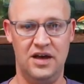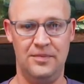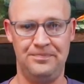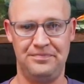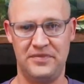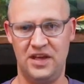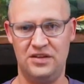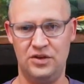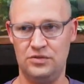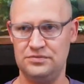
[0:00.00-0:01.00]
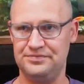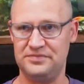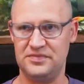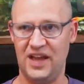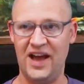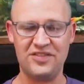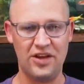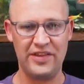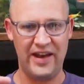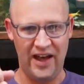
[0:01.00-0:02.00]
I don't, as
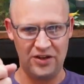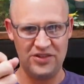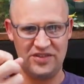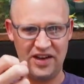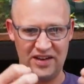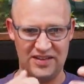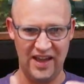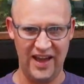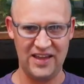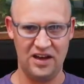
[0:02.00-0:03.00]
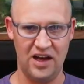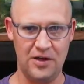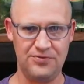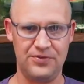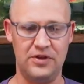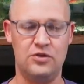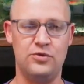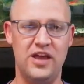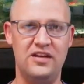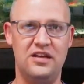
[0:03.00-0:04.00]
all that algae's kind of dying off and
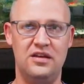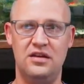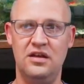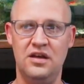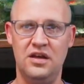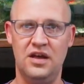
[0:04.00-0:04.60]
creating